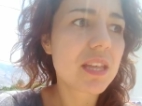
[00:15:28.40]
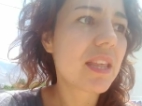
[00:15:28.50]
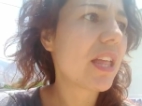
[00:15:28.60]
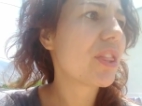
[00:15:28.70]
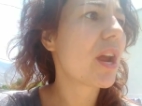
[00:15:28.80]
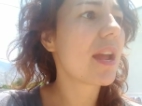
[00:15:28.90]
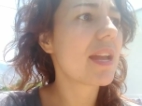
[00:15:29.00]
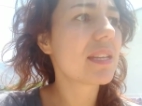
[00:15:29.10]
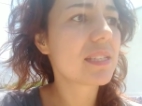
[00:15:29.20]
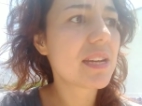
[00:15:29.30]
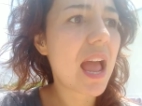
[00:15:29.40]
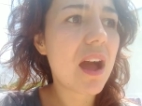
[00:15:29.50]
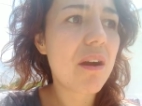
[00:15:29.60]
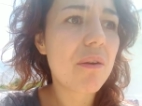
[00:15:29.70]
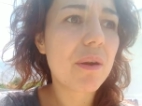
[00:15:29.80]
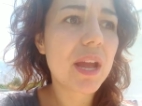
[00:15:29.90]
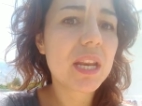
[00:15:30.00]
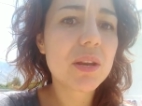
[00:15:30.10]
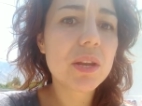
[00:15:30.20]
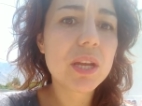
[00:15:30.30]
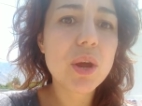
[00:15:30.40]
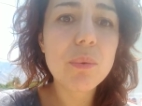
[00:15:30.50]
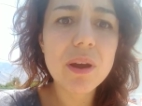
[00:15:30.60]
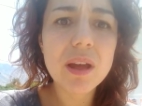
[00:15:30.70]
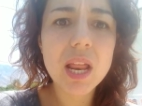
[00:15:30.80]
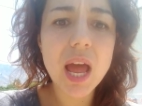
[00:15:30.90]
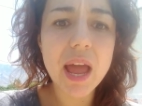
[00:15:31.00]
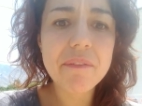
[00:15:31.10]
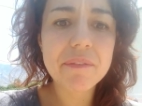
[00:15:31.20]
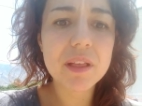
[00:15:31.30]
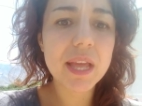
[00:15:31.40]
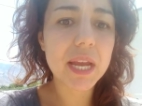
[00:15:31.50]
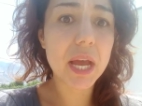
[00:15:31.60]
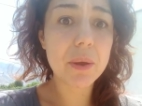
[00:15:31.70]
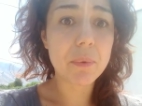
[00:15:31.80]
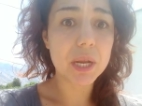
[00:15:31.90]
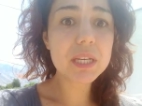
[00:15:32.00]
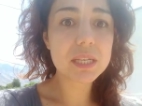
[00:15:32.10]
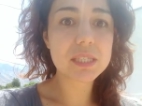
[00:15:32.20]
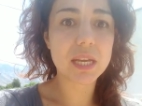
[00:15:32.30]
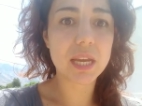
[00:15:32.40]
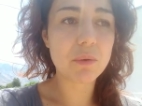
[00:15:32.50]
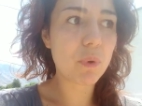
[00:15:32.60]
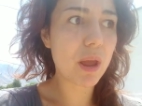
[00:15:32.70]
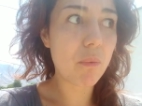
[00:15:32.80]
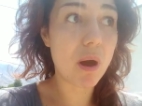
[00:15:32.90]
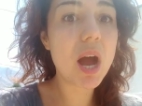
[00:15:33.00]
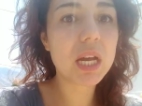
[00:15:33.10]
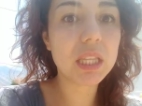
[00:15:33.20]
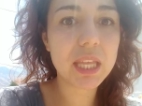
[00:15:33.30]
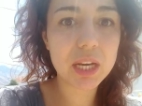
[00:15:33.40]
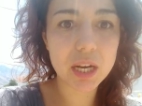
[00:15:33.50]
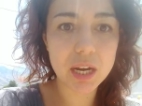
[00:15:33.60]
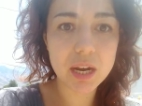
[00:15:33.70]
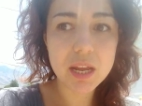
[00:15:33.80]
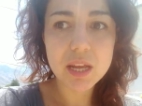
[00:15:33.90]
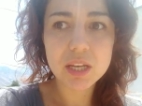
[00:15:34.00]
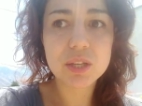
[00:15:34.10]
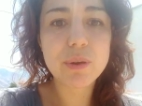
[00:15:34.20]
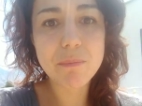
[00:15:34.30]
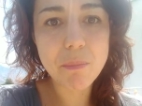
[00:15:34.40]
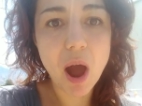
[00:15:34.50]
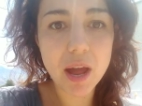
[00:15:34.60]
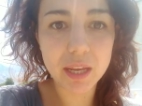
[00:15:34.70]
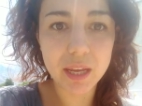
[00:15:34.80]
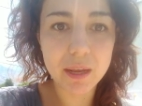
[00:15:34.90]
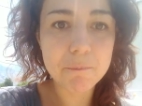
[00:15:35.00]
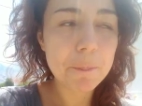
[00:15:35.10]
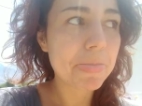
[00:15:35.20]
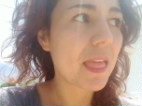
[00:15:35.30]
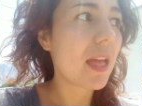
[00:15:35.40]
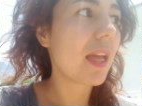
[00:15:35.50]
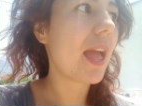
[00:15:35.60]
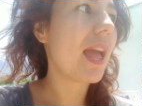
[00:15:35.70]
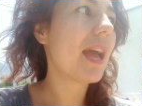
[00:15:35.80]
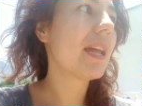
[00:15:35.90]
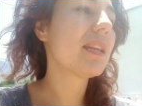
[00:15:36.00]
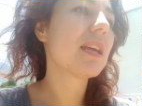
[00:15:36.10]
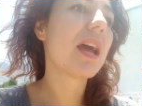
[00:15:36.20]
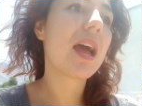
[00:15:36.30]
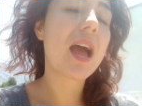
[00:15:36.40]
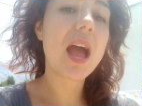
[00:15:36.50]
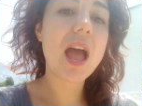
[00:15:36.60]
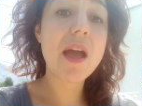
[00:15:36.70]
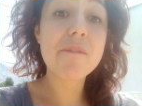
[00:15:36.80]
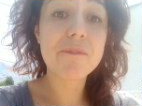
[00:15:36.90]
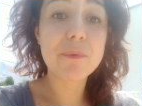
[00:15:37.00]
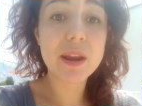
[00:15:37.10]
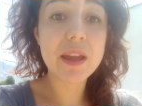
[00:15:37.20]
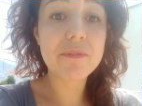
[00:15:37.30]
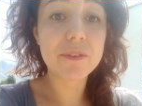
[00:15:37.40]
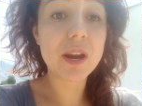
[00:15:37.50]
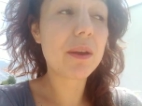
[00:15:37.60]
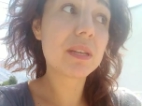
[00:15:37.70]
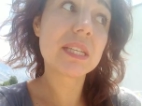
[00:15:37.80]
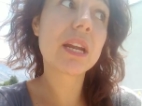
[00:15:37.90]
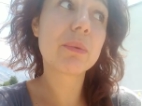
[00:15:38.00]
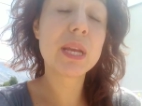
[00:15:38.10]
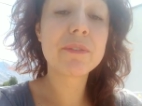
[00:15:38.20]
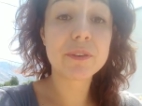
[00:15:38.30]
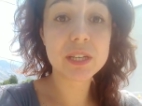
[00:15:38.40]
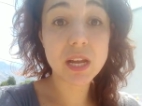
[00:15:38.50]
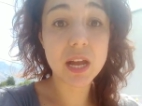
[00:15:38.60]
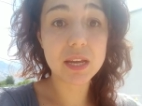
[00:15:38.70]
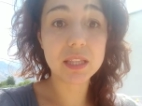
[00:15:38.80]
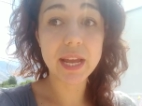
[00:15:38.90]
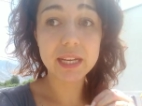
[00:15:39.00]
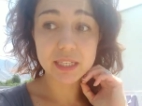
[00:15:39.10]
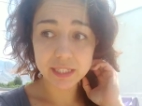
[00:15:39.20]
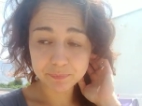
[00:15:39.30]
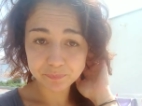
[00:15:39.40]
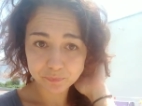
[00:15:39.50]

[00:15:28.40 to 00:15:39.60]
that there is now. And what I feel like I want to see and what I want a leader to embody. And I was here when he first got elected